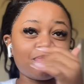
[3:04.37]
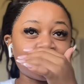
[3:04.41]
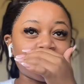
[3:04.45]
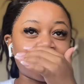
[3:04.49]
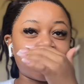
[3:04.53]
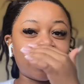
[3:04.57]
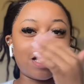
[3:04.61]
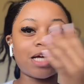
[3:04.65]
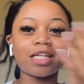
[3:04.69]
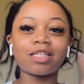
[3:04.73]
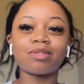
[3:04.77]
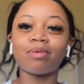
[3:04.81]

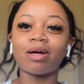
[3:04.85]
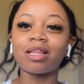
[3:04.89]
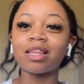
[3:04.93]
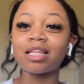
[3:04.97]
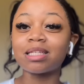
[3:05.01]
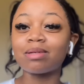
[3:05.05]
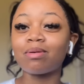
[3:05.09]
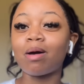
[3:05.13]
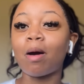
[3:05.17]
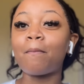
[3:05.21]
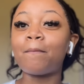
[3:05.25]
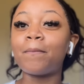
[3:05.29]
next month
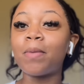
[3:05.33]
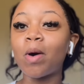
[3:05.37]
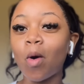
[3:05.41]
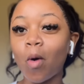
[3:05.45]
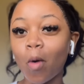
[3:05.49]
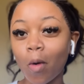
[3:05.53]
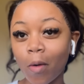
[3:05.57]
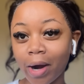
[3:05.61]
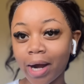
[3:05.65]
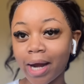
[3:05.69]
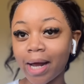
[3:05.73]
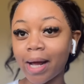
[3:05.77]
is about
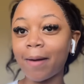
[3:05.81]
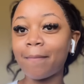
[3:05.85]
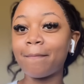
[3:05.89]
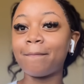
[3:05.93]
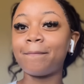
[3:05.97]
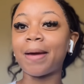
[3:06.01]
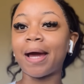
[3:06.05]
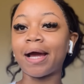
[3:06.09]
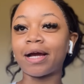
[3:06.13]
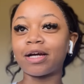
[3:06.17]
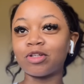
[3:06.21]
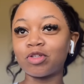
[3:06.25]
pouring
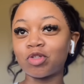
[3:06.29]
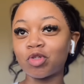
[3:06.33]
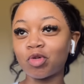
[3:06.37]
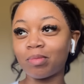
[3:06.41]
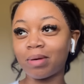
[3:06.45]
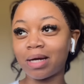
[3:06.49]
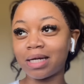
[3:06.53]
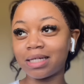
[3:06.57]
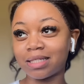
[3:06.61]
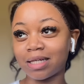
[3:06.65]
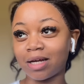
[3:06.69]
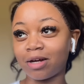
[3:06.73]
back into
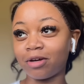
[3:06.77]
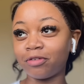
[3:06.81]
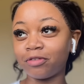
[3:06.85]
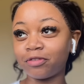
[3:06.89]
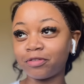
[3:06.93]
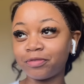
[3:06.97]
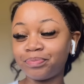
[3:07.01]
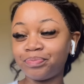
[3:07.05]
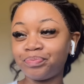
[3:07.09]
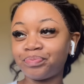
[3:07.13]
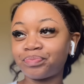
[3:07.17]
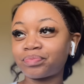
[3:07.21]
myself
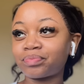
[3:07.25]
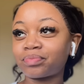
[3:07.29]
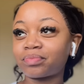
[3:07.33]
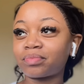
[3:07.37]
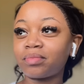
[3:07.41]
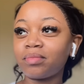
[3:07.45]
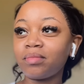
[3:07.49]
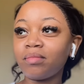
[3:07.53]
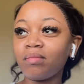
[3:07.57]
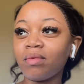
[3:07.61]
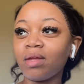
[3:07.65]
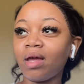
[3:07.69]

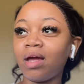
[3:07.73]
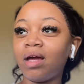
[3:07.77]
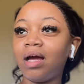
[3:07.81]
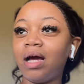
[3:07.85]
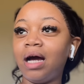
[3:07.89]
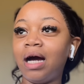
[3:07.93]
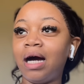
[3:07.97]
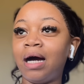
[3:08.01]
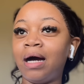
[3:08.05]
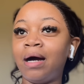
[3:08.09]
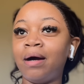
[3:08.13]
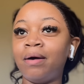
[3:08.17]

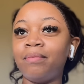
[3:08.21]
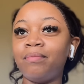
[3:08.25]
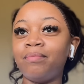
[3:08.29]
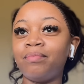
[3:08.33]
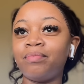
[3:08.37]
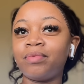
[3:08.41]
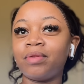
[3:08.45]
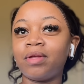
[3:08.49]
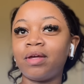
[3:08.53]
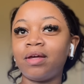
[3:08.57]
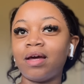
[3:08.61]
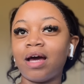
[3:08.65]

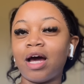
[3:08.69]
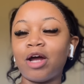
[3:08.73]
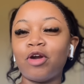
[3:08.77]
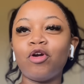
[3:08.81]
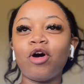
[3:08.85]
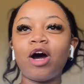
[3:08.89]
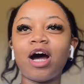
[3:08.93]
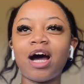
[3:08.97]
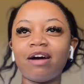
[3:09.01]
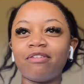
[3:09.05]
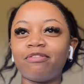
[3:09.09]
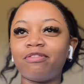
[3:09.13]
um I
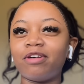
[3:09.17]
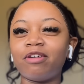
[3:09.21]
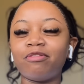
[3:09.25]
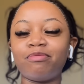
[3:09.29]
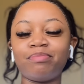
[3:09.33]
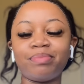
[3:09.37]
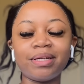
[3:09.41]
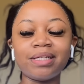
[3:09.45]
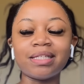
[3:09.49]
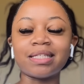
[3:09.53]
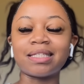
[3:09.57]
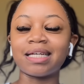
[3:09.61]
know I've, I've
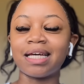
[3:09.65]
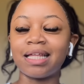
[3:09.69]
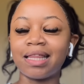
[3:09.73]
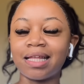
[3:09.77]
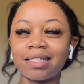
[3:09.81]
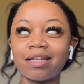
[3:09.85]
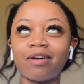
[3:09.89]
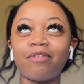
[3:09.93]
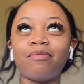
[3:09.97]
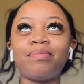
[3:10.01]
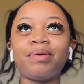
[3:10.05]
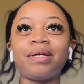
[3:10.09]
been saying
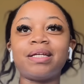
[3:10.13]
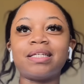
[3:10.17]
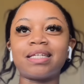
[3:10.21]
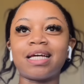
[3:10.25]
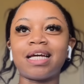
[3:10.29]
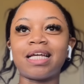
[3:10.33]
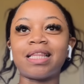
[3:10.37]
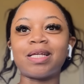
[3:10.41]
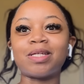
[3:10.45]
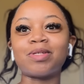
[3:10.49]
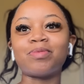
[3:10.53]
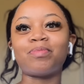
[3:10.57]
this I've been
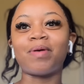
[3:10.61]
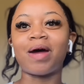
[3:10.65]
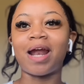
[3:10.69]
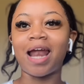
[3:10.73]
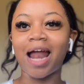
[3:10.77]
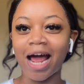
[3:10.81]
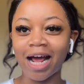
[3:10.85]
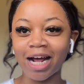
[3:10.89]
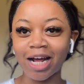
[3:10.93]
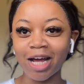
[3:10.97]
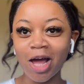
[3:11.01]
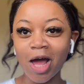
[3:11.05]
saying this but
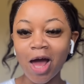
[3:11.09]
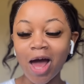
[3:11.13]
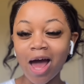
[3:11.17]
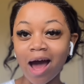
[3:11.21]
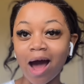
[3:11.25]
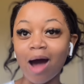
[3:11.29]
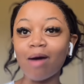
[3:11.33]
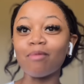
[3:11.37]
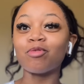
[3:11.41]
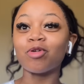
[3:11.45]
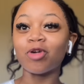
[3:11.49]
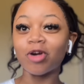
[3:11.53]
like
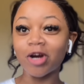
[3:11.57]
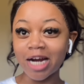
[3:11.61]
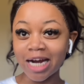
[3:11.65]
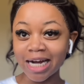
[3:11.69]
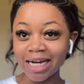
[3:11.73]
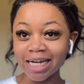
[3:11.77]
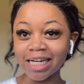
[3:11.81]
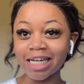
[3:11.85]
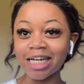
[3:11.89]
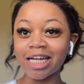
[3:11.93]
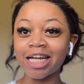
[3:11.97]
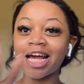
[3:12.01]
I'm
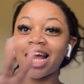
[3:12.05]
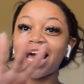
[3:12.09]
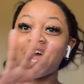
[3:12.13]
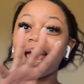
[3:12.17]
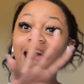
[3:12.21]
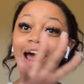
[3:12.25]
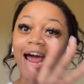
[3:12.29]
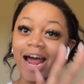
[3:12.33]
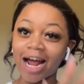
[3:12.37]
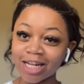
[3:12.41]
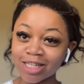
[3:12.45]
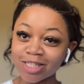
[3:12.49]
really
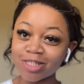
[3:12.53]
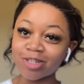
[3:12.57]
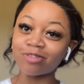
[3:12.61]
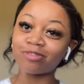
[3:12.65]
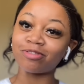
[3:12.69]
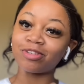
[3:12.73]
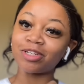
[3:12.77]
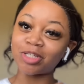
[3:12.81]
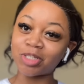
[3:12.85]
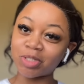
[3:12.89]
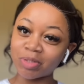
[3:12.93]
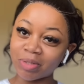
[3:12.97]

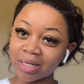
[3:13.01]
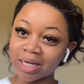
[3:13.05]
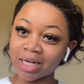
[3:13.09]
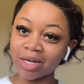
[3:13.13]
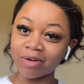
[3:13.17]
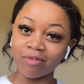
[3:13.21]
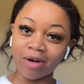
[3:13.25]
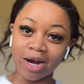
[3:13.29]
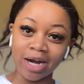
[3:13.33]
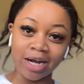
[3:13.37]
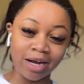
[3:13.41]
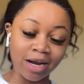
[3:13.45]
actively doing
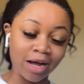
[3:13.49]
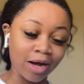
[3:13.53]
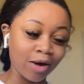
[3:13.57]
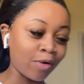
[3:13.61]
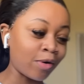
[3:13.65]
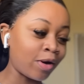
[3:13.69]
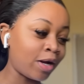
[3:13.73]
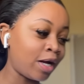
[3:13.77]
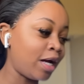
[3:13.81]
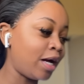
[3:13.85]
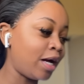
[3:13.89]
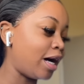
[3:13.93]
it right
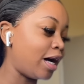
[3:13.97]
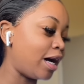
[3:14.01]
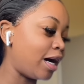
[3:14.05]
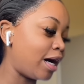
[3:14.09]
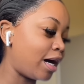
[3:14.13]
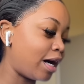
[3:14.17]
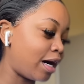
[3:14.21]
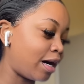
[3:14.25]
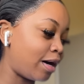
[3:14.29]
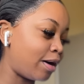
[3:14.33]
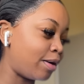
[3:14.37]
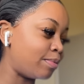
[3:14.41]
now
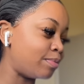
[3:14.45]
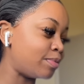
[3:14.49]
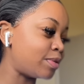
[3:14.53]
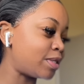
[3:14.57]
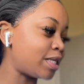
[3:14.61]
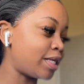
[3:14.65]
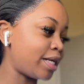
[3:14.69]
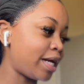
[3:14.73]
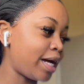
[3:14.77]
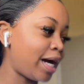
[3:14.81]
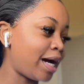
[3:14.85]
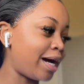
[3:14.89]
um,
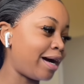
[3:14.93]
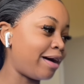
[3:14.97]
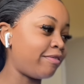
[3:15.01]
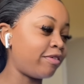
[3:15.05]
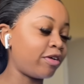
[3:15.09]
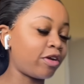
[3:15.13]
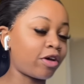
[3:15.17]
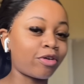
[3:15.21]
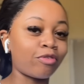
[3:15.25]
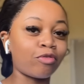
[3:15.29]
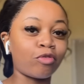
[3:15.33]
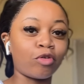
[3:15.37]
today i have a
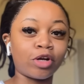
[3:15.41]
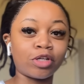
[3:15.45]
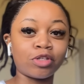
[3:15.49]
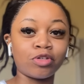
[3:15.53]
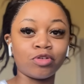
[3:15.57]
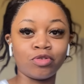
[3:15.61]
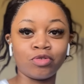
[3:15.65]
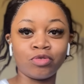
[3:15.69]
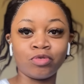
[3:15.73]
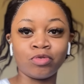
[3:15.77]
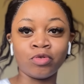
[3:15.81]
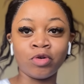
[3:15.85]
lot of work
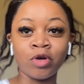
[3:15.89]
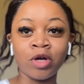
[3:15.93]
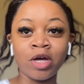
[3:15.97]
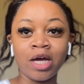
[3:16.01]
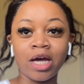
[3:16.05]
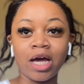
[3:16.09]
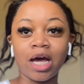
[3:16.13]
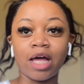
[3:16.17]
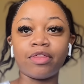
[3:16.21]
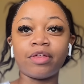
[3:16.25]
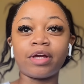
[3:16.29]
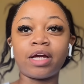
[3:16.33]
to do
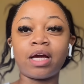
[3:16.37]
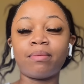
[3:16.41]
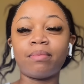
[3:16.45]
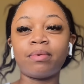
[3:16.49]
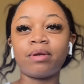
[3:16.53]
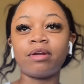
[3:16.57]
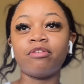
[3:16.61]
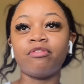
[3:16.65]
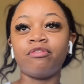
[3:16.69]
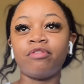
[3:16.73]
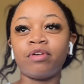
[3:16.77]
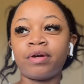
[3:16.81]
i think i'm
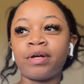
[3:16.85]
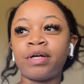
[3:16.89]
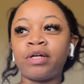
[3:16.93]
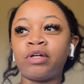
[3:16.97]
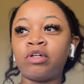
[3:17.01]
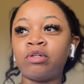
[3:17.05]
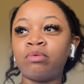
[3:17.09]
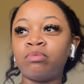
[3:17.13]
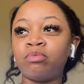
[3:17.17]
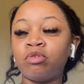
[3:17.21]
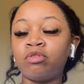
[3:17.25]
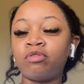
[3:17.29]
in a very
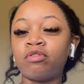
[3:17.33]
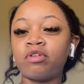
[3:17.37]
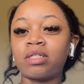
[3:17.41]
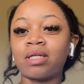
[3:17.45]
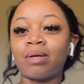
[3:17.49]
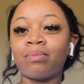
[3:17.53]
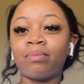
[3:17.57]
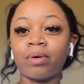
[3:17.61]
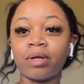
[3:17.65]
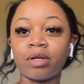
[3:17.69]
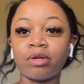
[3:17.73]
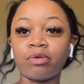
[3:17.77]
good mood for
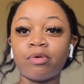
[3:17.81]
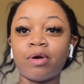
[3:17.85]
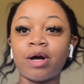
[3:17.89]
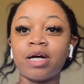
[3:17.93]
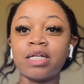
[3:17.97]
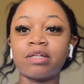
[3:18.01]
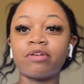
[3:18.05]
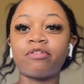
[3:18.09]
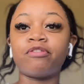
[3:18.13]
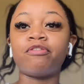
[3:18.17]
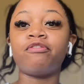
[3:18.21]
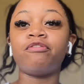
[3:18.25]
somebody who
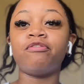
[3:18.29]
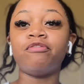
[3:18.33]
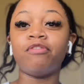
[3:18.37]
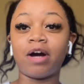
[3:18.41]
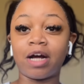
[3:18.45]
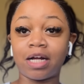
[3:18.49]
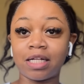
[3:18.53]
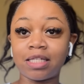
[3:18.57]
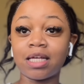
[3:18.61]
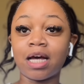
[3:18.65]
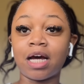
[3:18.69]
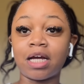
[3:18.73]
has a
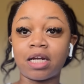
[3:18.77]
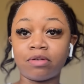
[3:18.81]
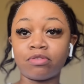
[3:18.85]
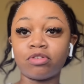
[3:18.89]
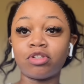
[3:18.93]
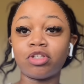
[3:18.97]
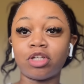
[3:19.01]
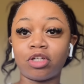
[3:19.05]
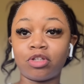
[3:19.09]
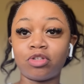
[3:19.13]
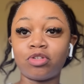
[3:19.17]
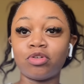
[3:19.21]
fuck ton of
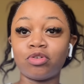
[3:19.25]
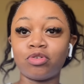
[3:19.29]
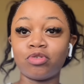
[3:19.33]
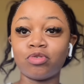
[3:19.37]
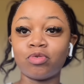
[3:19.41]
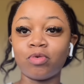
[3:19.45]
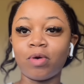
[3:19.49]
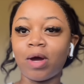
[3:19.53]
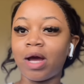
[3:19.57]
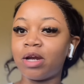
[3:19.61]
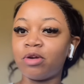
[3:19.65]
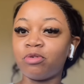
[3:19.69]
shit to
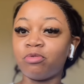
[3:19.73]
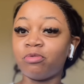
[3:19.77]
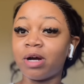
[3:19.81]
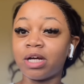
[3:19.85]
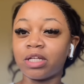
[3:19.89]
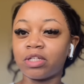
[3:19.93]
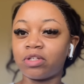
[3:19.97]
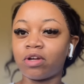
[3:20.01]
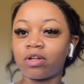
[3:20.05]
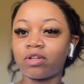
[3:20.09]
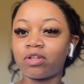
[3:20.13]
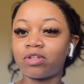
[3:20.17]
do and who
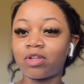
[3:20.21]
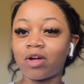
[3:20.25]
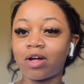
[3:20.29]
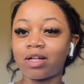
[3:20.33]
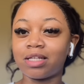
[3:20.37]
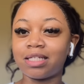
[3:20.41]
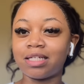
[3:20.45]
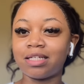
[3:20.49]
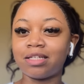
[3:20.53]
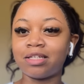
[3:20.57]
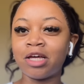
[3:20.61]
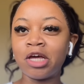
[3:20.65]
has not
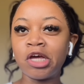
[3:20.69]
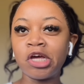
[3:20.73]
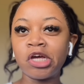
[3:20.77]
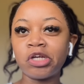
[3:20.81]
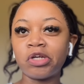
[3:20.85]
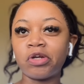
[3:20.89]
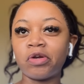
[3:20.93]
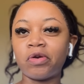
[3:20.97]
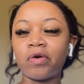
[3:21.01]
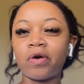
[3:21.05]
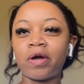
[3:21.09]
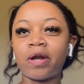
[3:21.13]
started
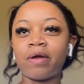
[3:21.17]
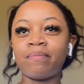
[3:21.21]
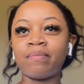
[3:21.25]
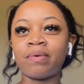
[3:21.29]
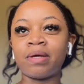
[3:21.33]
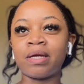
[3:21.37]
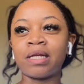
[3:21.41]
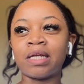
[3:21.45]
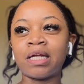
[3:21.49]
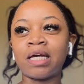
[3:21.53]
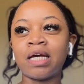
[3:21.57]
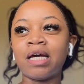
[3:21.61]
do you know what i
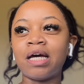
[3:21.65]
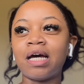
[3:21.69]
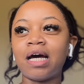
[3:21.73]
mean